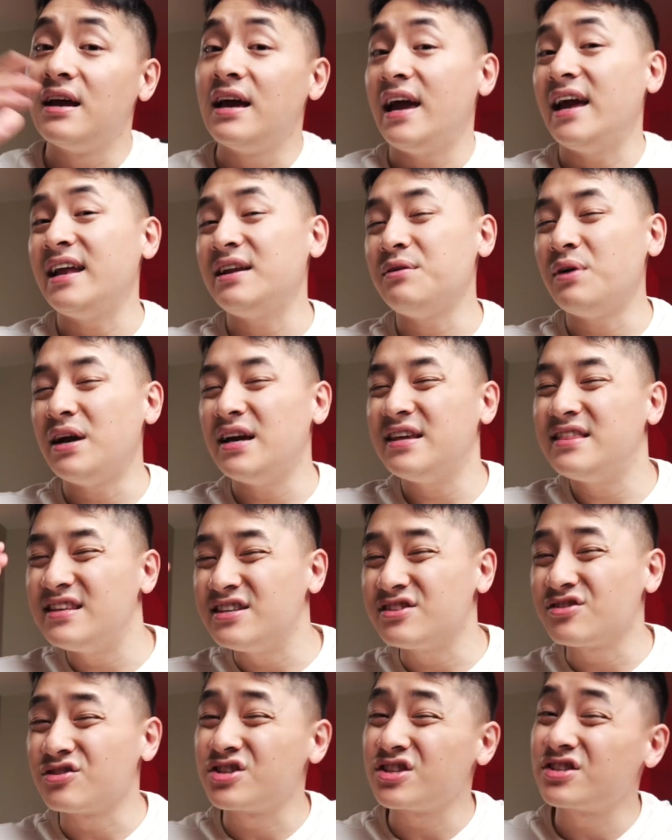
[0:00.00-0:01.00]
Anyway,
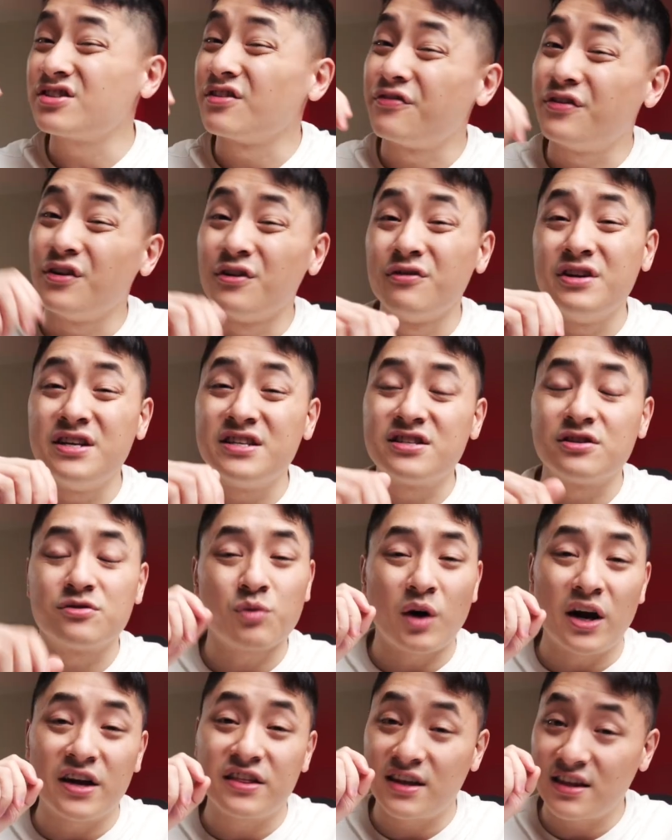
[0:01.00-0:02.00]
these are just a few reasons
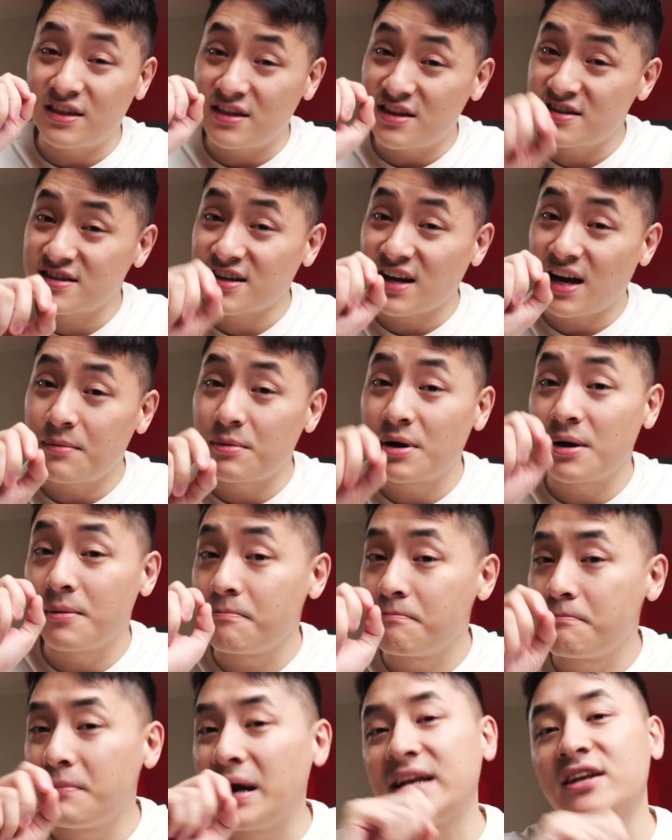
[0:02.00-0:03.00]
why I think this camera
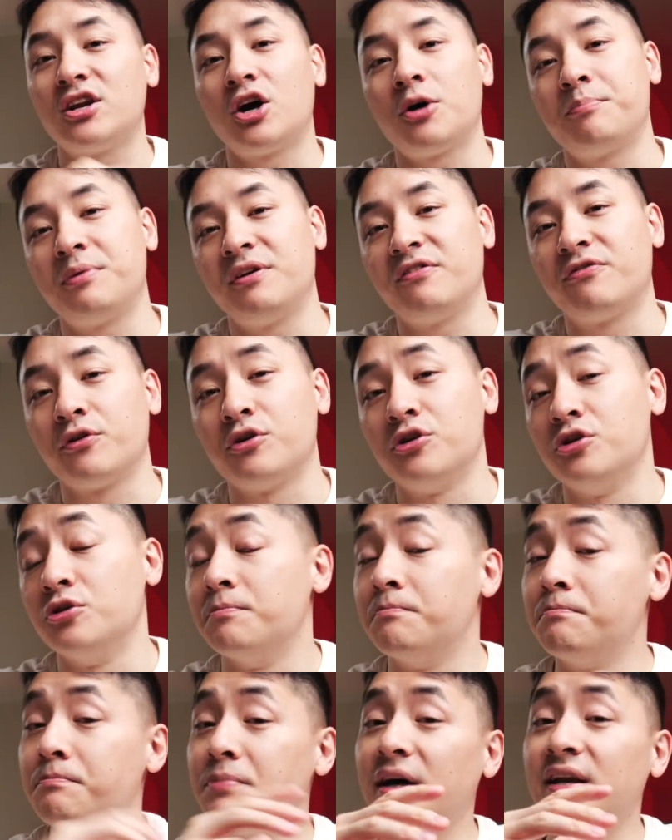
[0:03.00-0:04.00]
might not be for you,
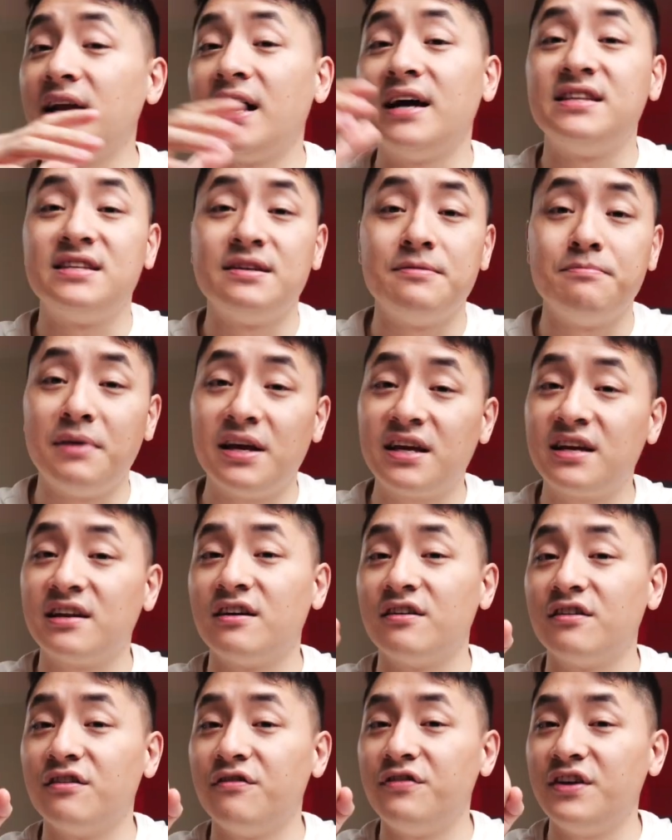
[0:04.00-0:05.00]
but I did make
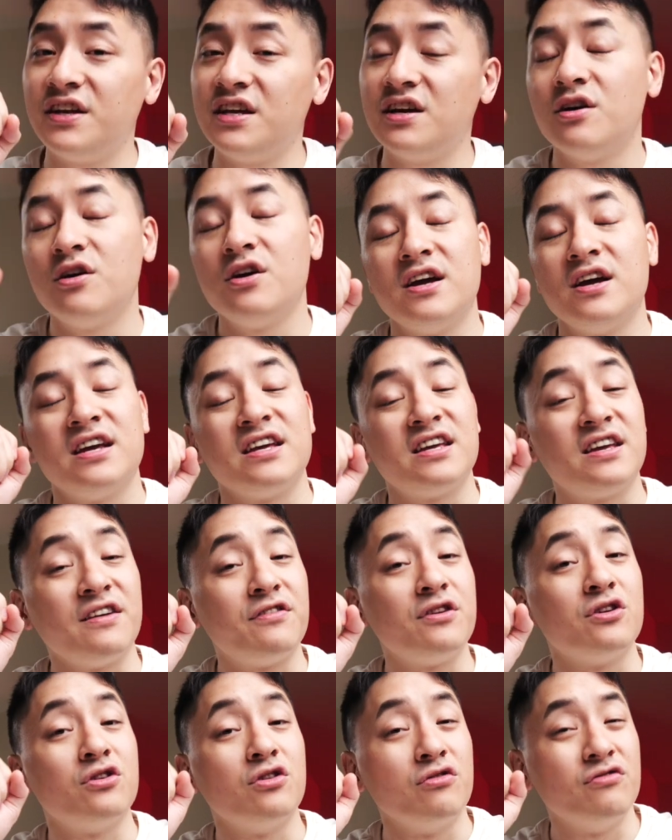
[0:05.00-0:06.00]
another video
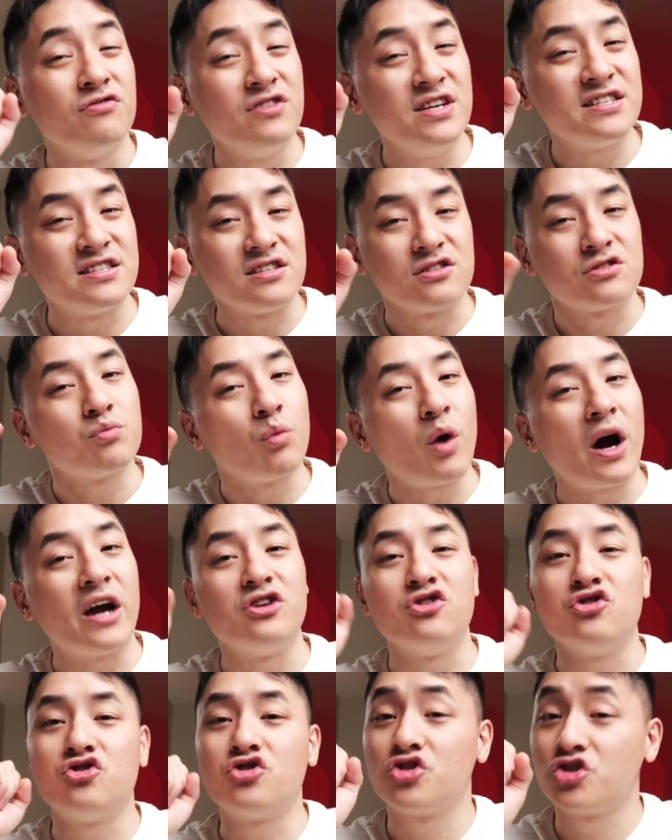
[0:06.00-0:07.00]
giving you reasons why
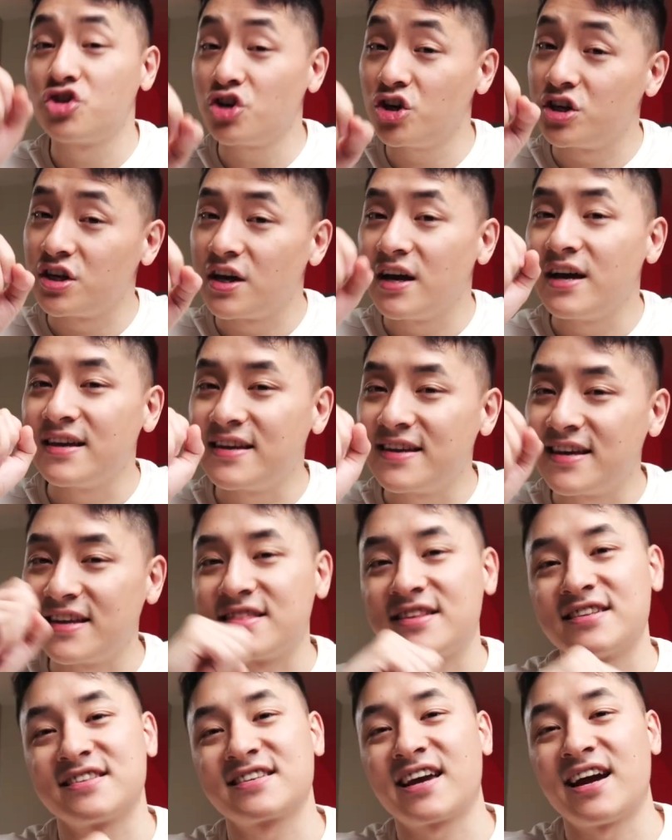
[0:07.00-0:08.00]
you should get
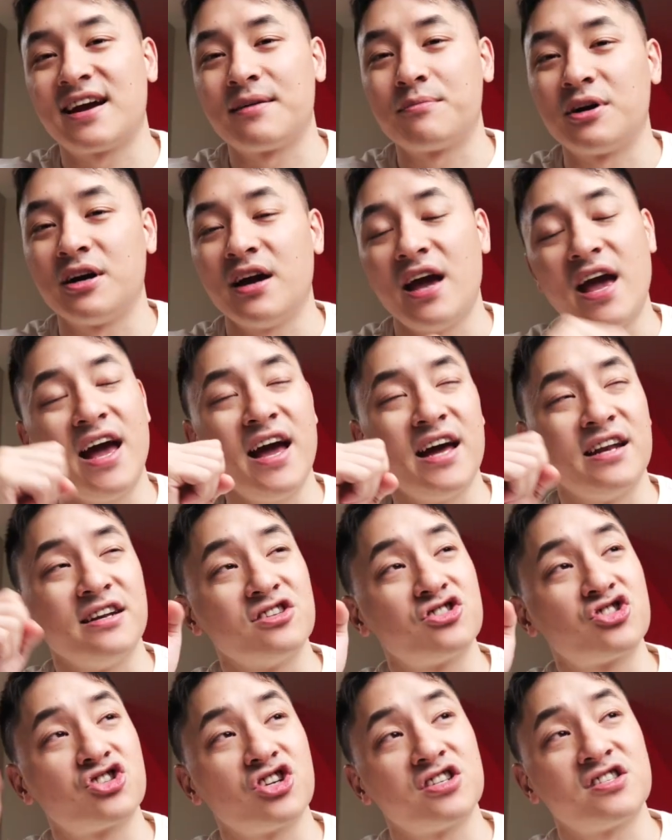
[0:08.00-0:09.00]
this camera, and
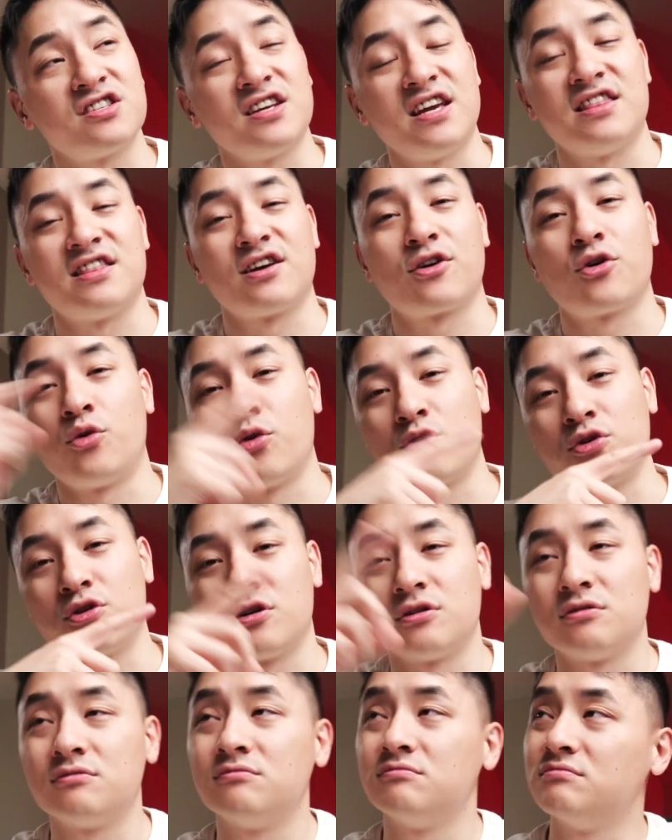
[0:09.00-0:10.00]
it's just in the
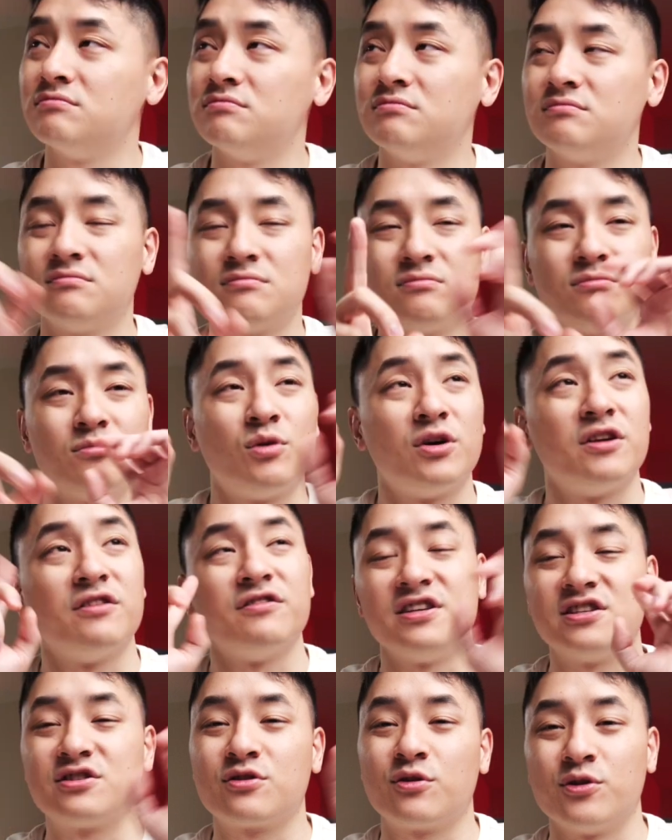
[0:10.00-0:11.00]
corner, one of
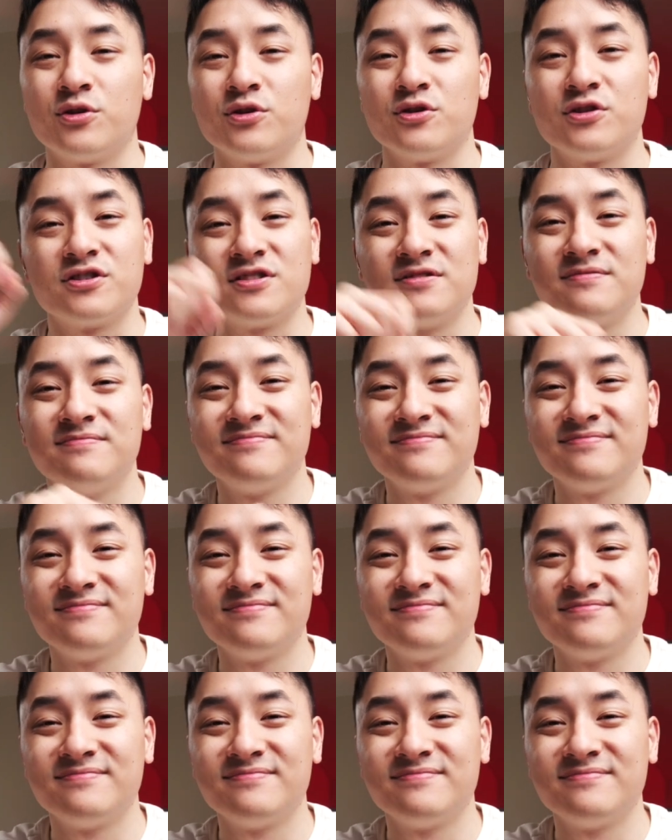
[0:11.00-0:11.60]
these corners.